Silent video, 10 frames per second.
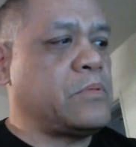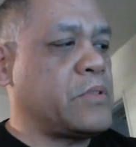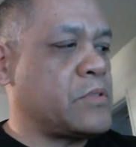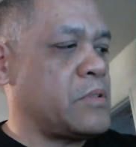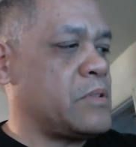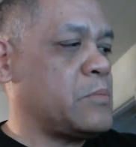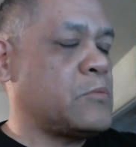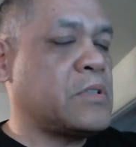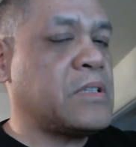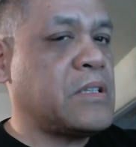You show them
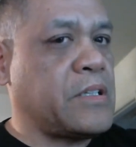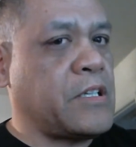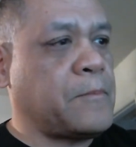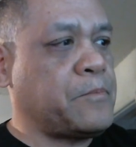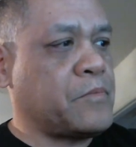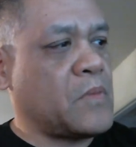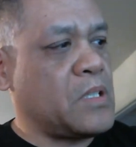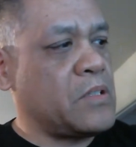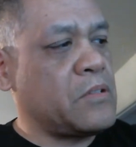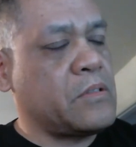one thing
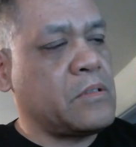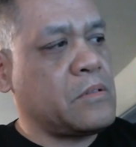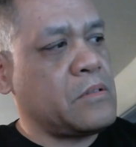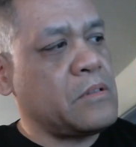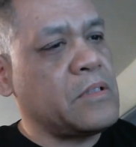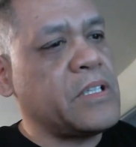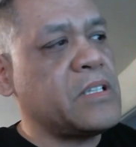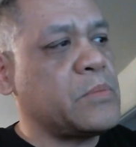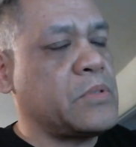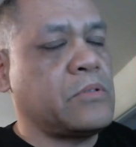and you lead
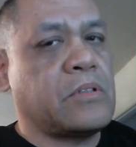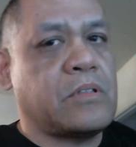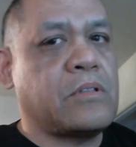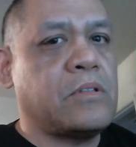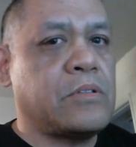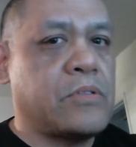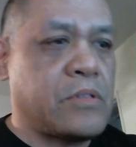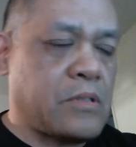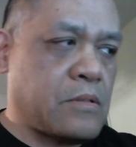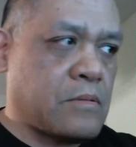them to a
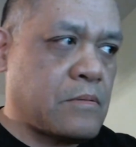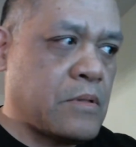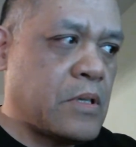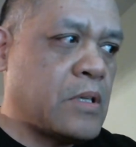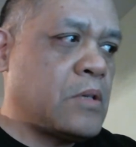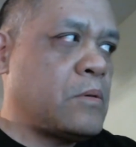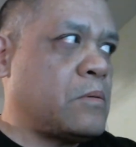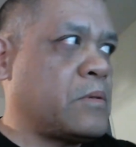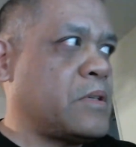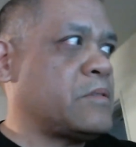conclusion
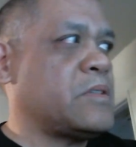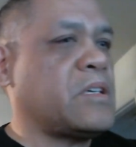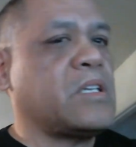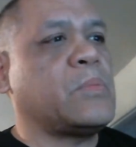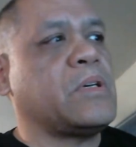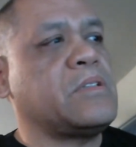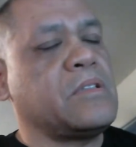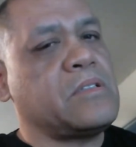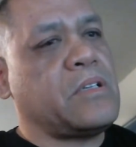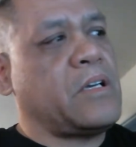without talking about the
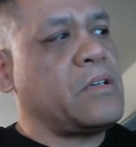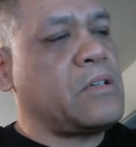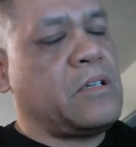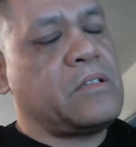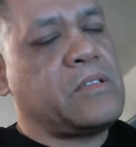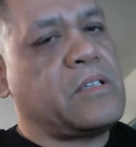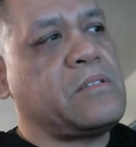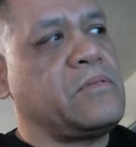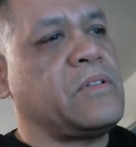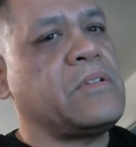entire context
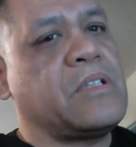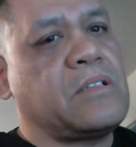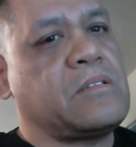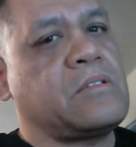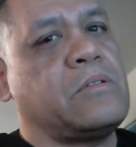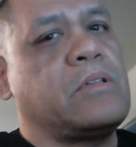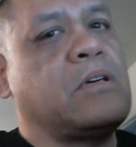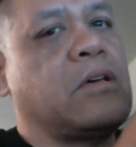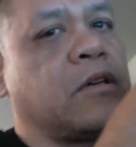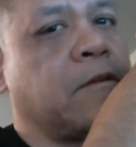of everything that's going on.